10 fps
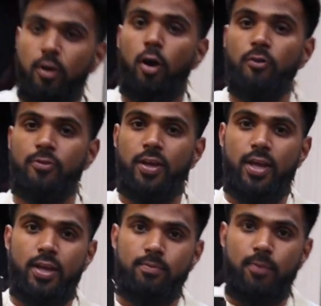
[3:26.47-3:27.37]
coffee
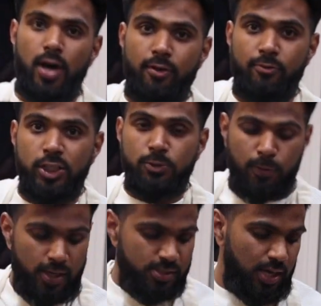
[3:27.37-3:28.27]
in my French press.